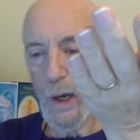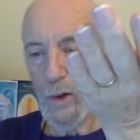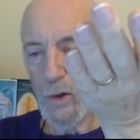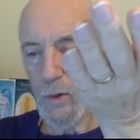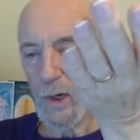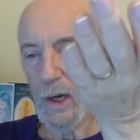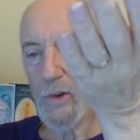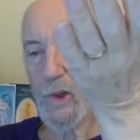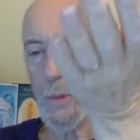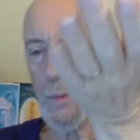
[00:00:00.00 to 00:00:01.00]
to
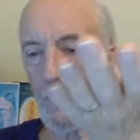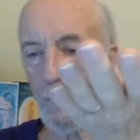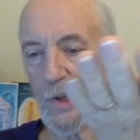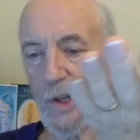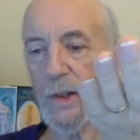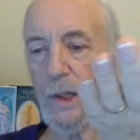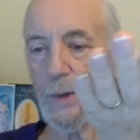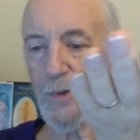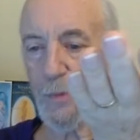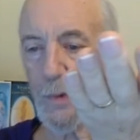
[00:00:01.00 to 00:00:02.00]
actually present the
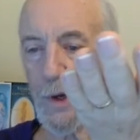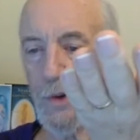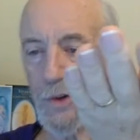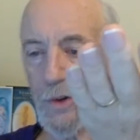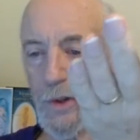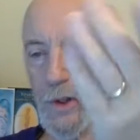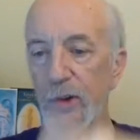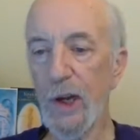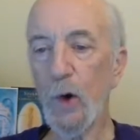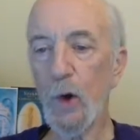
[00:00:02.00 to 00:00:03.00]
information that's
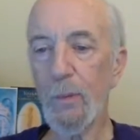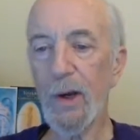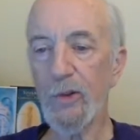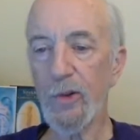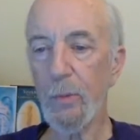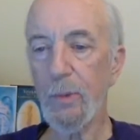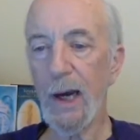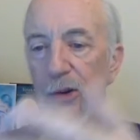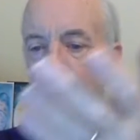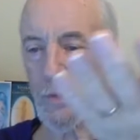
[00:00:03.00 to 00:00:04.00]
now in my
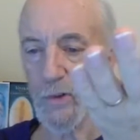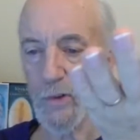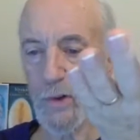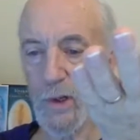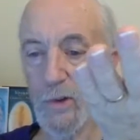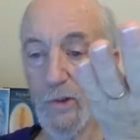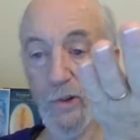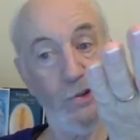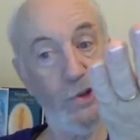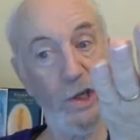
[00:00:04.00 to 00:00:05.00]
subconscious. It's
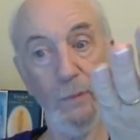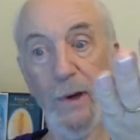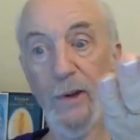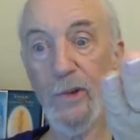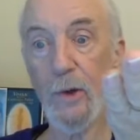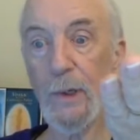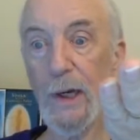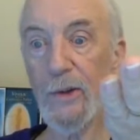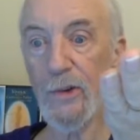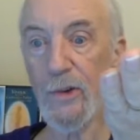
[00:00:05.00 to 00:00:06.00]
just stuck in my
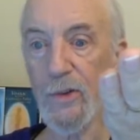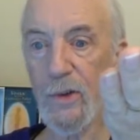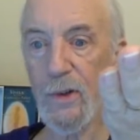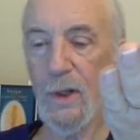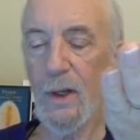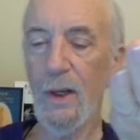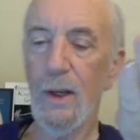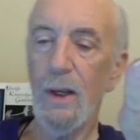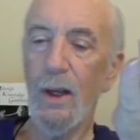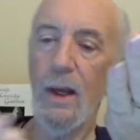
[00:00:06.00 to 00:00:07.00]
subconscious.
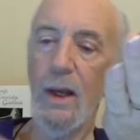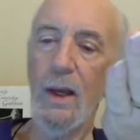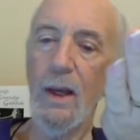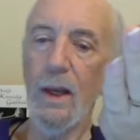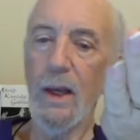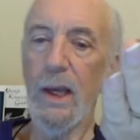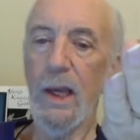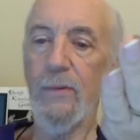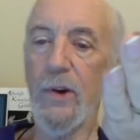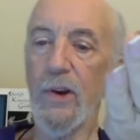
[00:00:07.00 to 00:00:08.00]

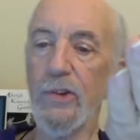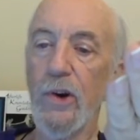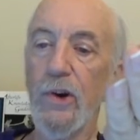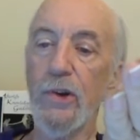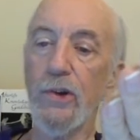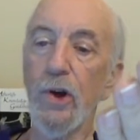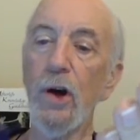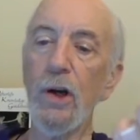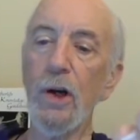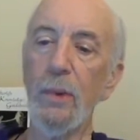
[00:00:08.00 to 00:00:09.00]
If I start to
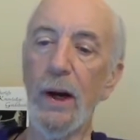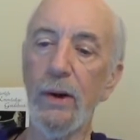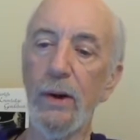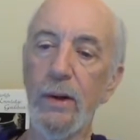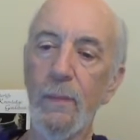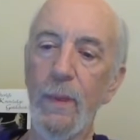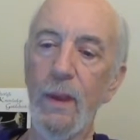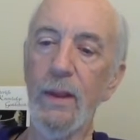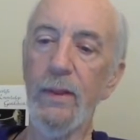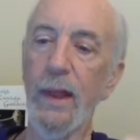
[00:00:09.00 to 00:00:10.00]
talk about it,
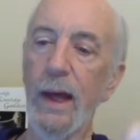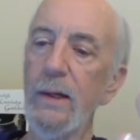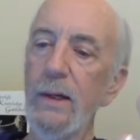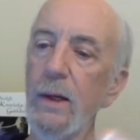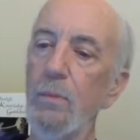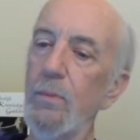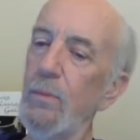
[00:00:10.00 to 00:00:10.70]
that can